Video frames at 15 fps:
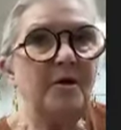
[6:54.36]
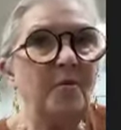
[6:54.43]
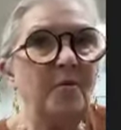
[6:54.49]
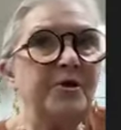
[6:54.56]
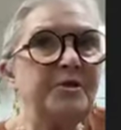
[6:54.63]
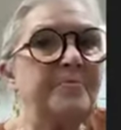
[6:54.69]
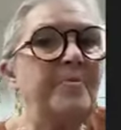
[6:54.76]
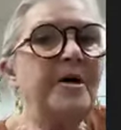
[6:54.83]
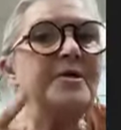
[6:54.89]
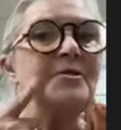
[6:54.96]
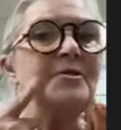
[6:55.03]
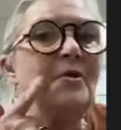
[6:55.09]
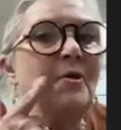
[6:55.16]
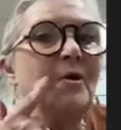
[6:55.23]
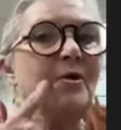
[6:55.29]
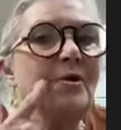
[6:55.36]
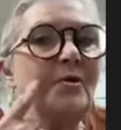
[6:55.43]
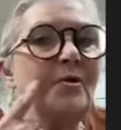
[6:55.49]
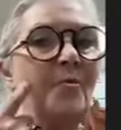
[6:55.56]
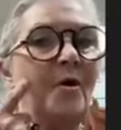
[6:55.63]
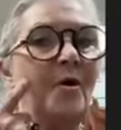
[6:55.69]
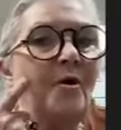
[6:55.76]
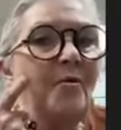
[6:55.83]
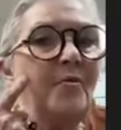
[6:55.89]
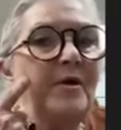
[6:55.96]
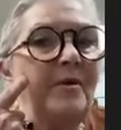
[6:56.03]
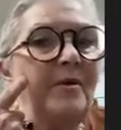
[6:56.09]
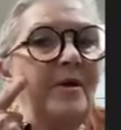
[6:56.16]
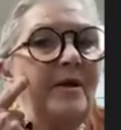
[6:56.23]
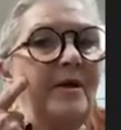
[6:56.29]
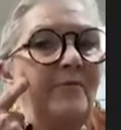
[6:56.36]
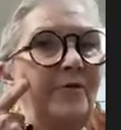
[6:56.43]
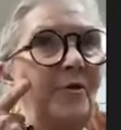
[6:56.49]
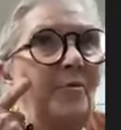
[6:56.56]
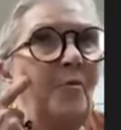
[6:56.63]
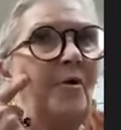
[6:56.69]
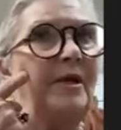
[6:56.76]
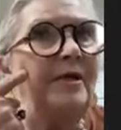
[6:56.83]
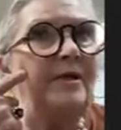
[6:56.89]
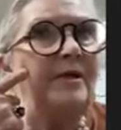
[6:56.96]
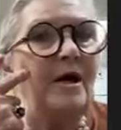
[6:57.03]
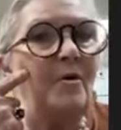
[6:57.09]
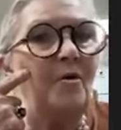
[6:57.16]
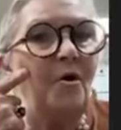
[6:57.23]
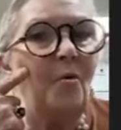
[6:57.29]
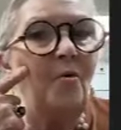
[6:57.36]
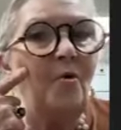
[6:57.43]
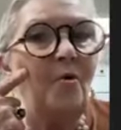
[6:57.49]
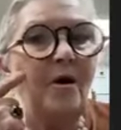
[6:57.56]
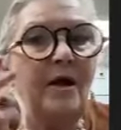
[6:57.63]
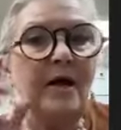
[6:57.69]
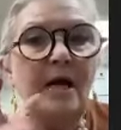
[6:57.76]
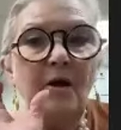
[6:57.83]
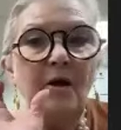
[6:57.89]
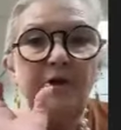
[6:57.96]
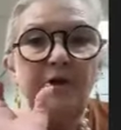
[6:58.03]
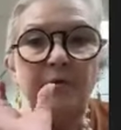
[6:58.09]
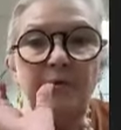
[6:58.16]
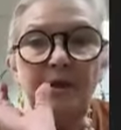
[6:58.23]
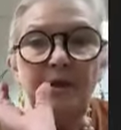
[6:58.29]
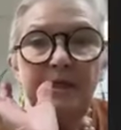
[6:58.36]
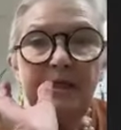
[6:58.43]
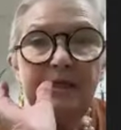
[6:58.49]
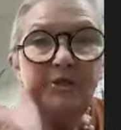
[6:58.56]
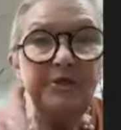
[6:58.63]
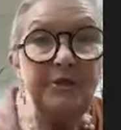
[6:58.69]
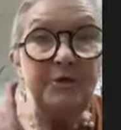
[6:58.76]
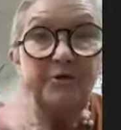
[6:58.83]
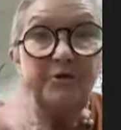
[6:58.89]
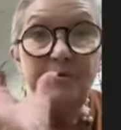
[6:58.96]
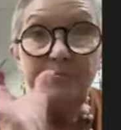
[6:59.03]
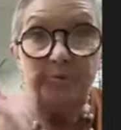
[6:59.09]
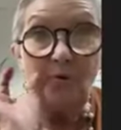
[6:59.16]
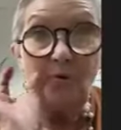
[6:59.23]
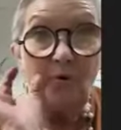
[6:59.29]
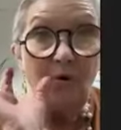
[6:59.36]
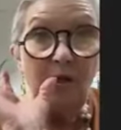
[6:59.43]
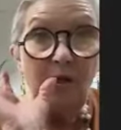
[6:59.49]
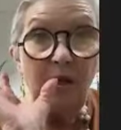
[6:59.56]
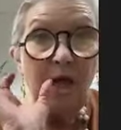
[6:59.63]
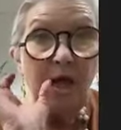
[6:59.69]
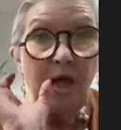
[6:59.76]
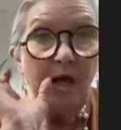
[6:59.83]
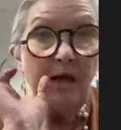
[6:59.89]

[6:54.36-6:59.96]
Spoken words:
Which muscle are you going to work? If you're wanting to go core, you really need to do the buccal